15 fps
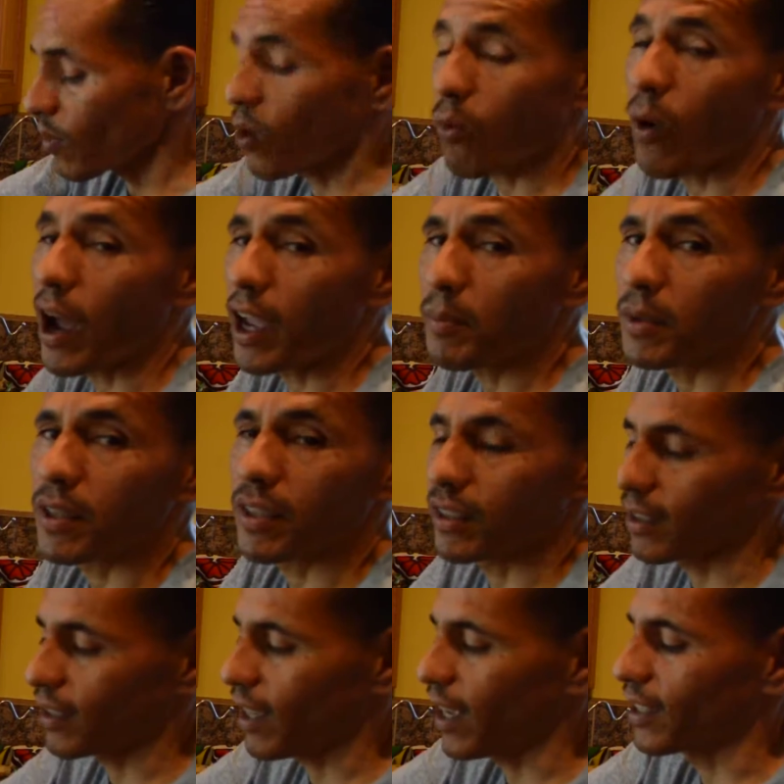Why?
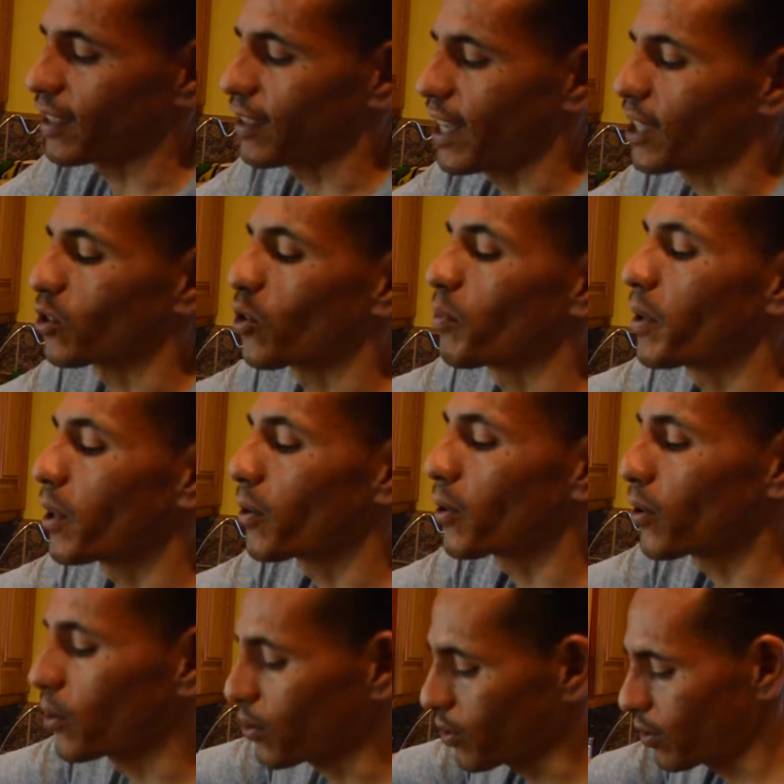Because it has natural
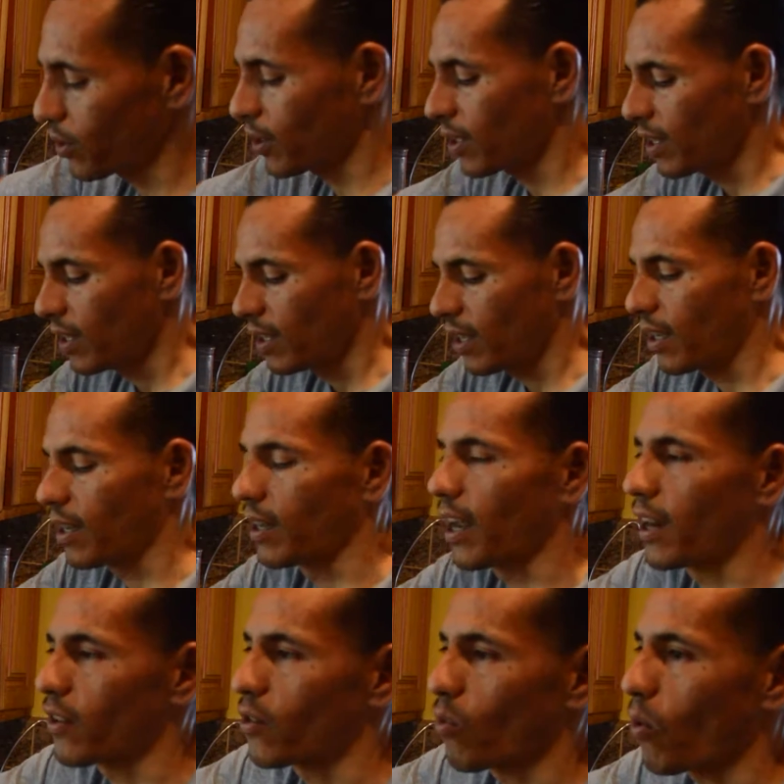minerals. A
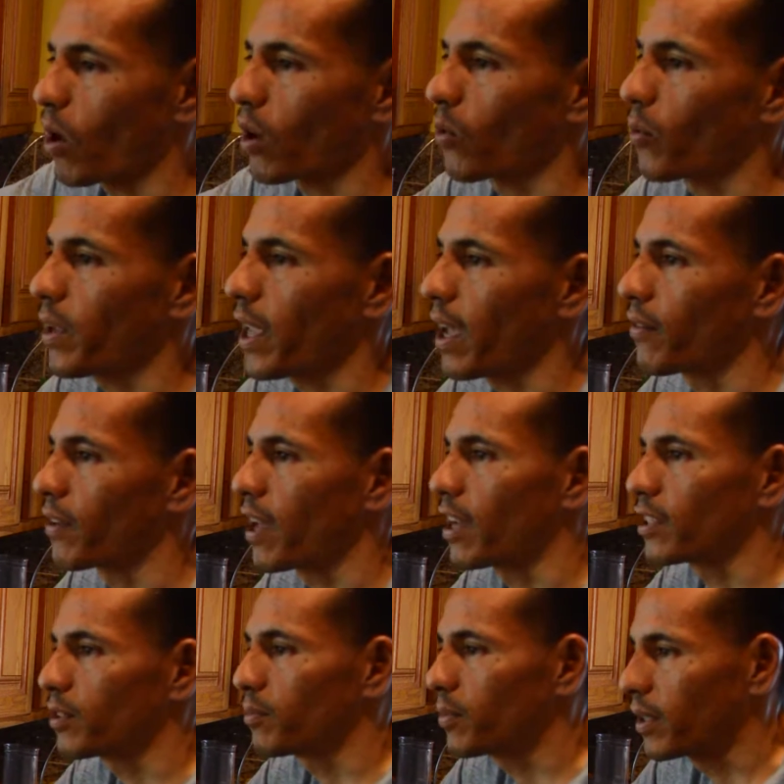lot of the water we have now
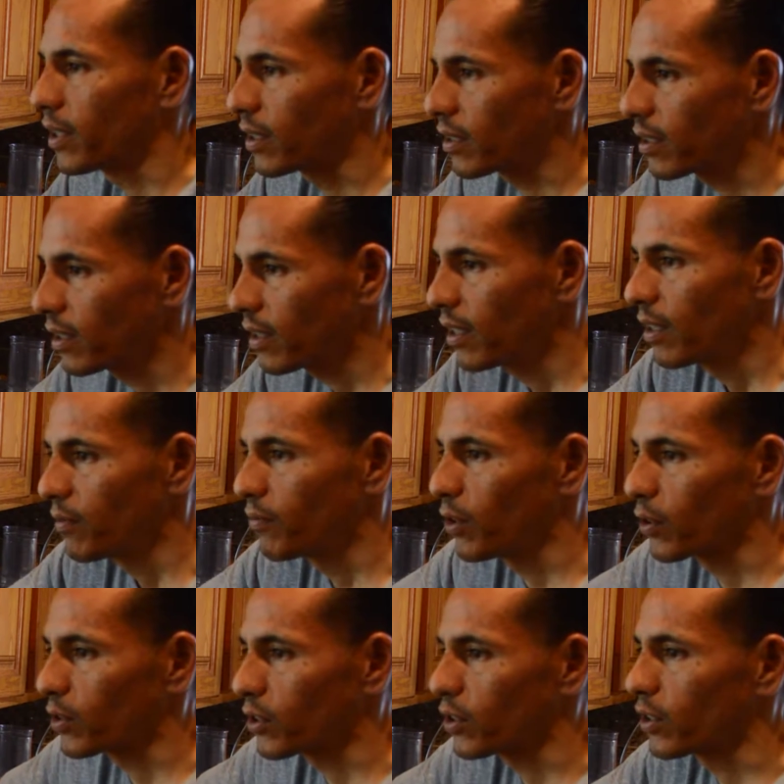has been
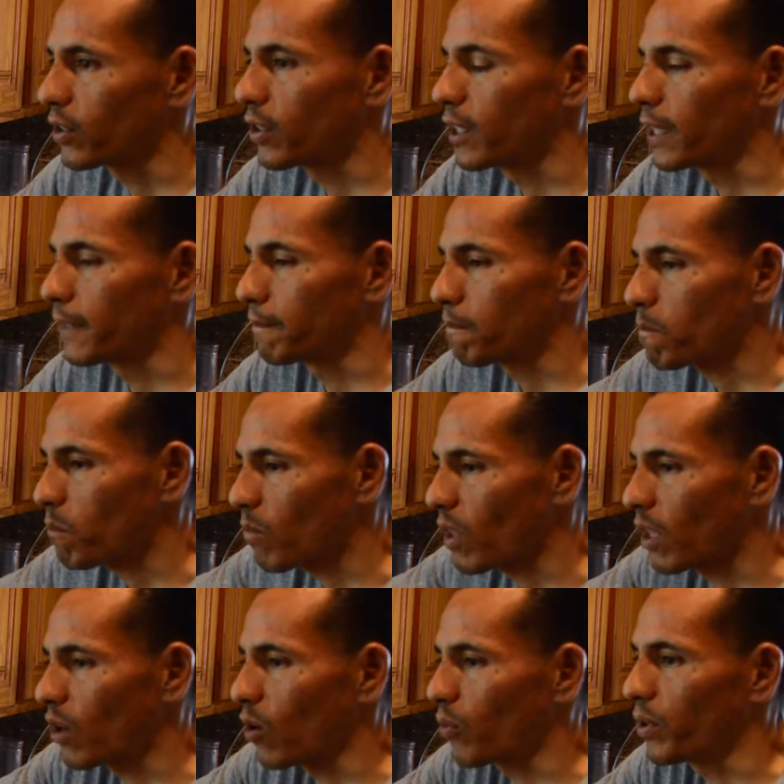filtered and
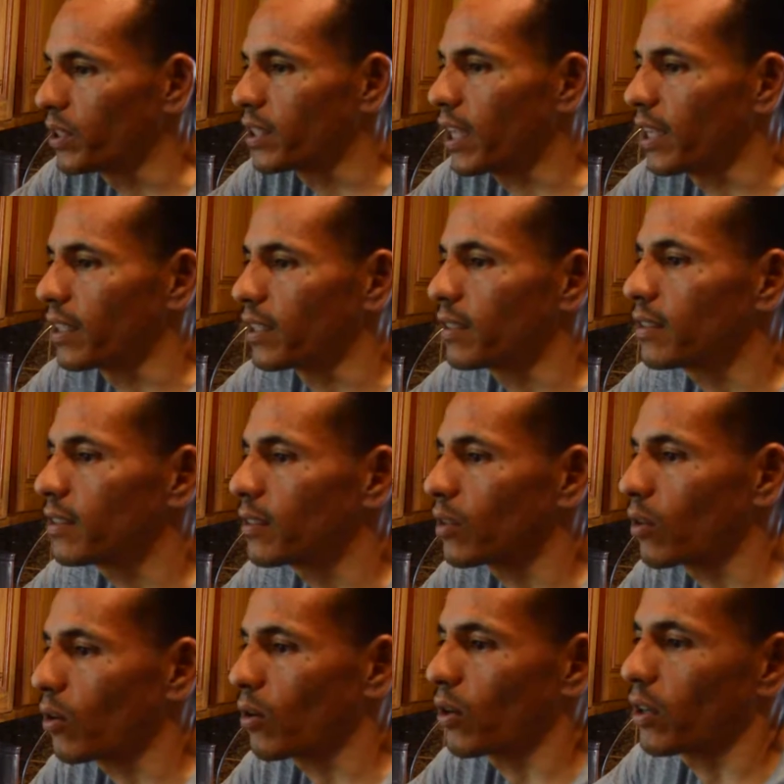it don't retain
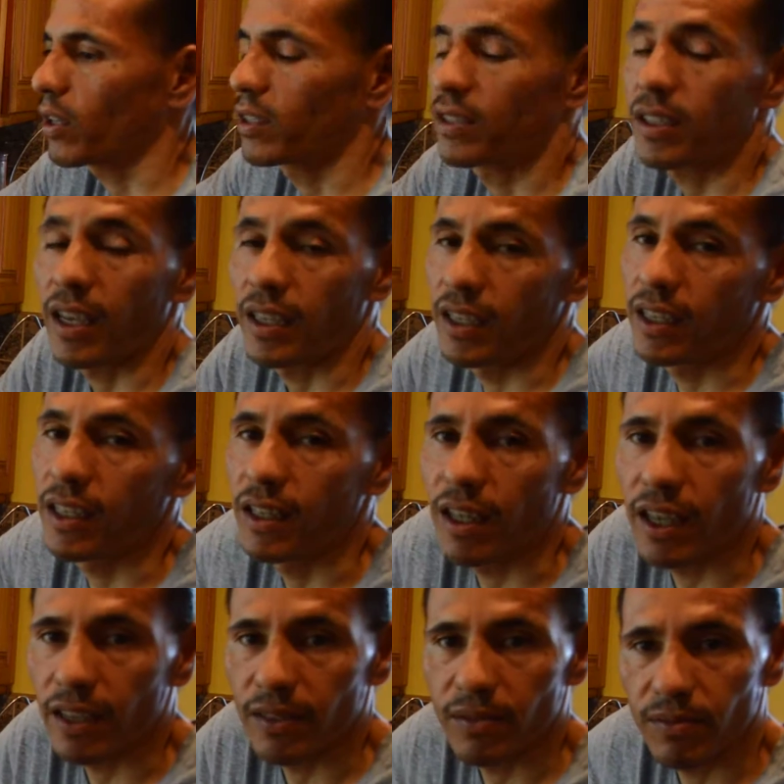or contain any
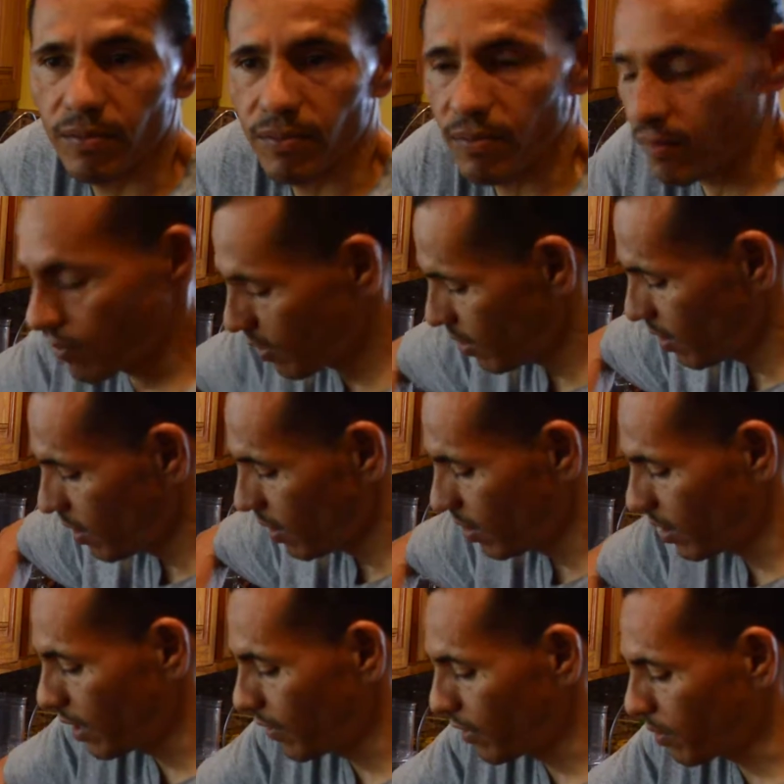like
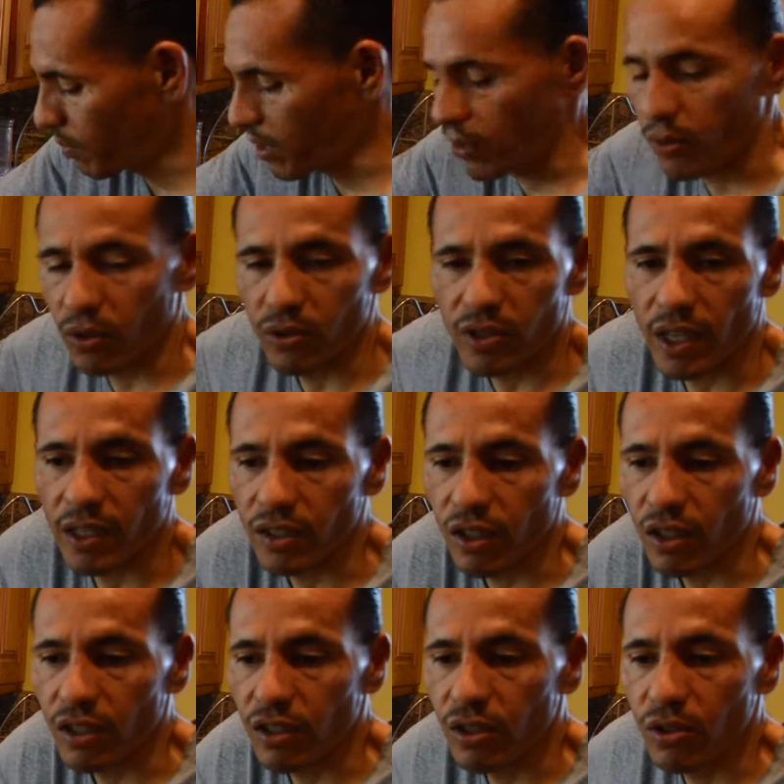living minerals that you
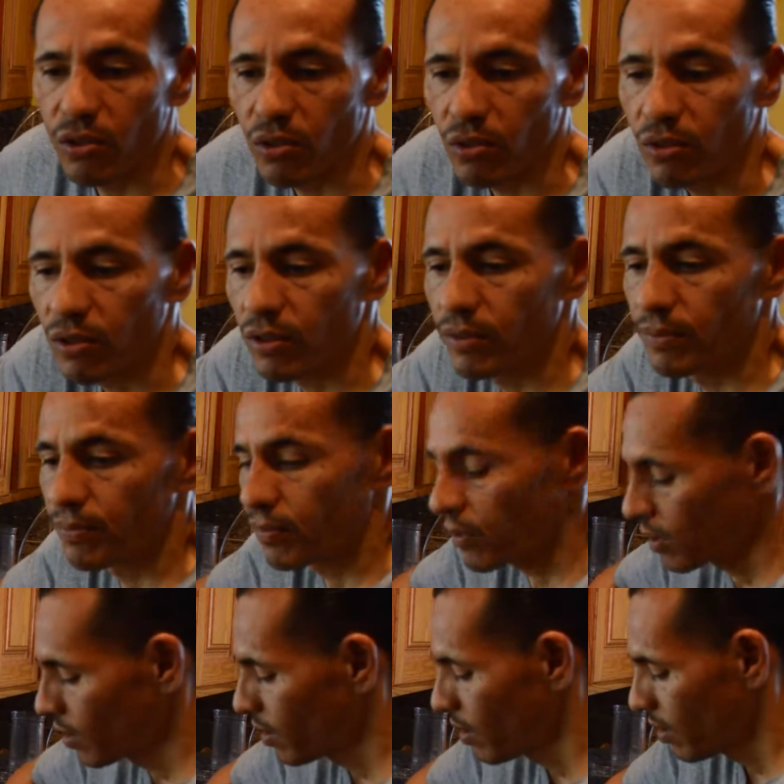can use.
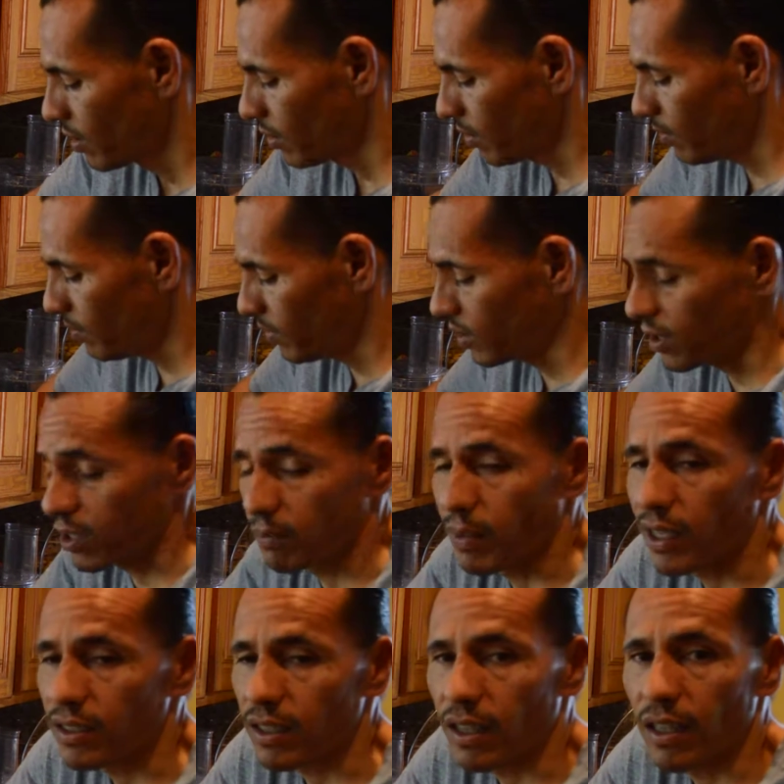It's just
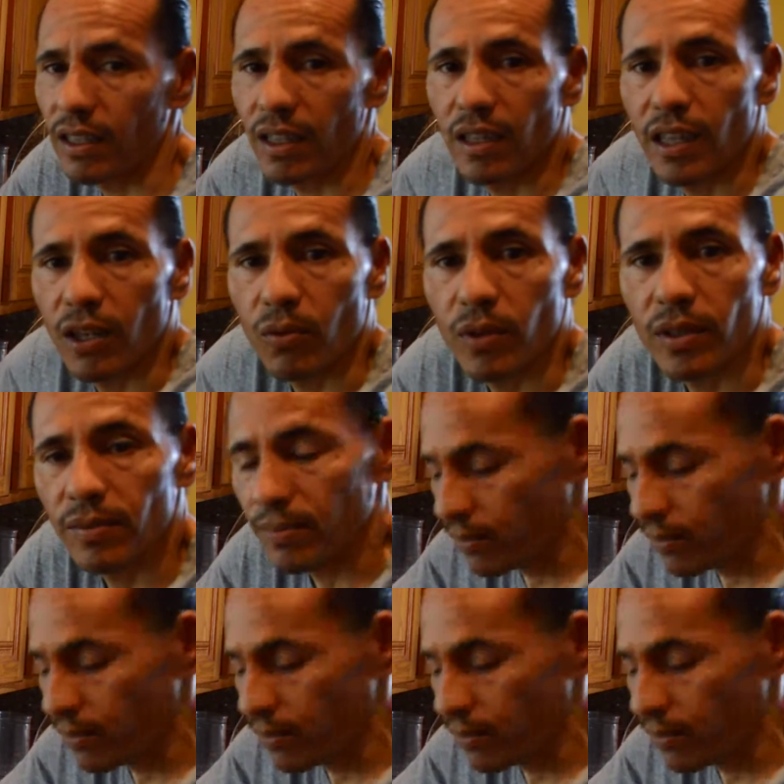basically a liquid.